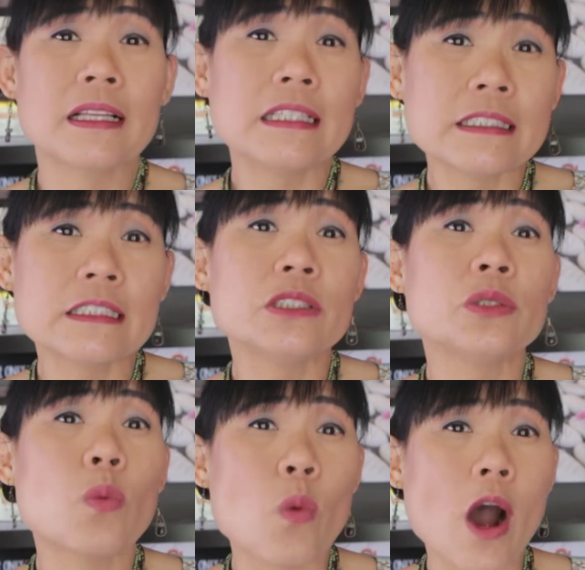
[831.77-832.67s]
listen
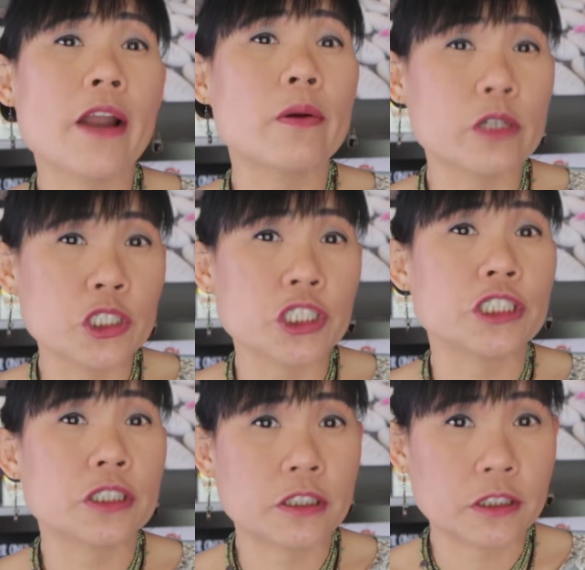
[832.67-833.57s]
to what
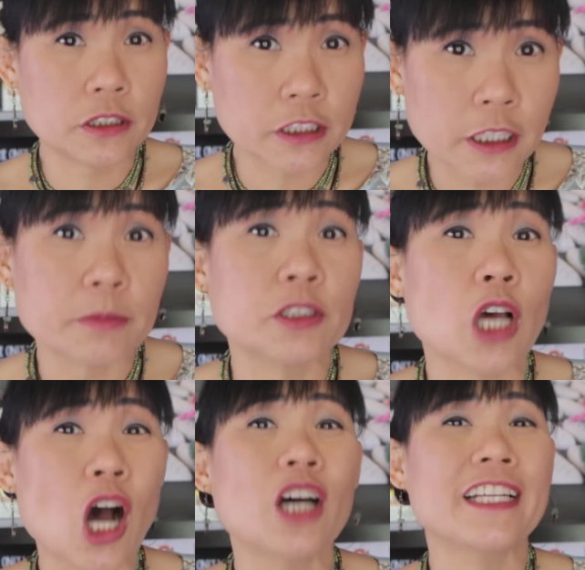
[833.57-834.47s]
Richard's
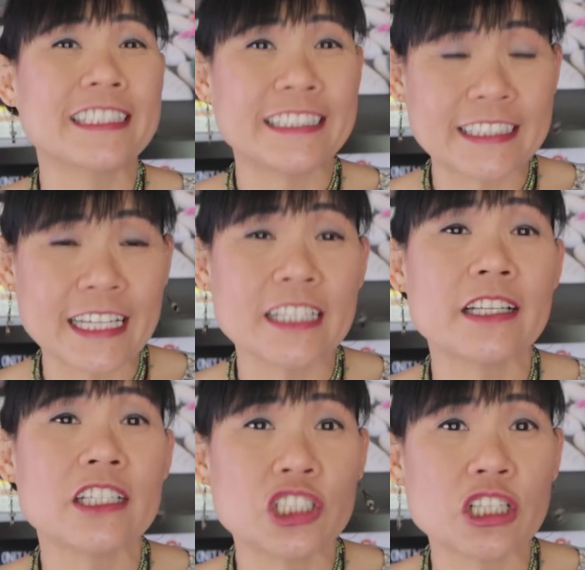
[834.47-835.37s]
tips on
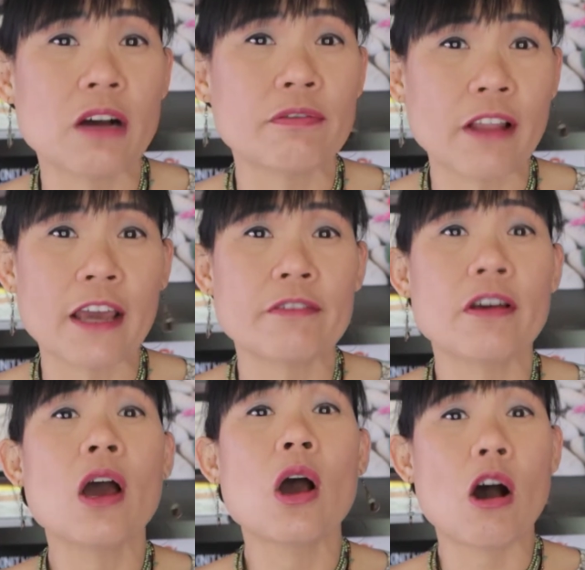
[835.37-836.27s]
extending shelf life
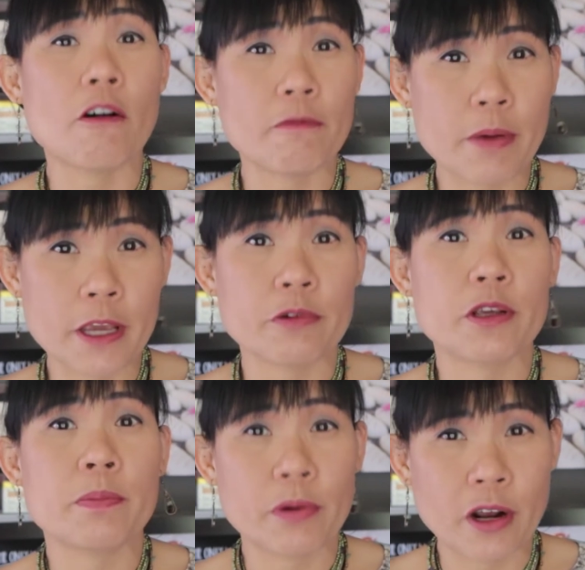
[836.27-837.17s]
of
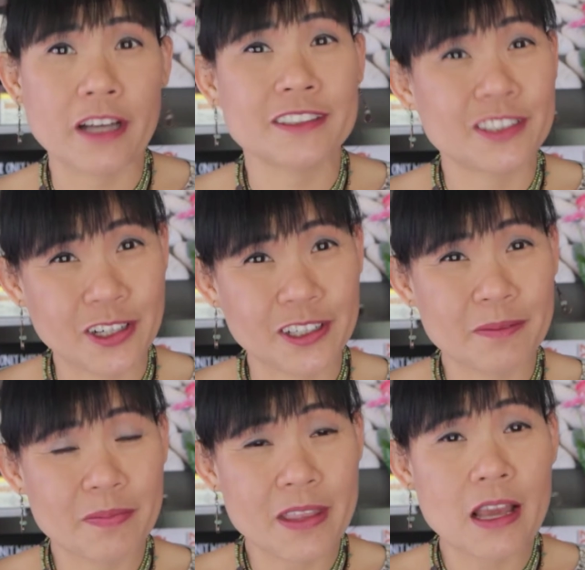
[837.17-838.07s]
bakery products are.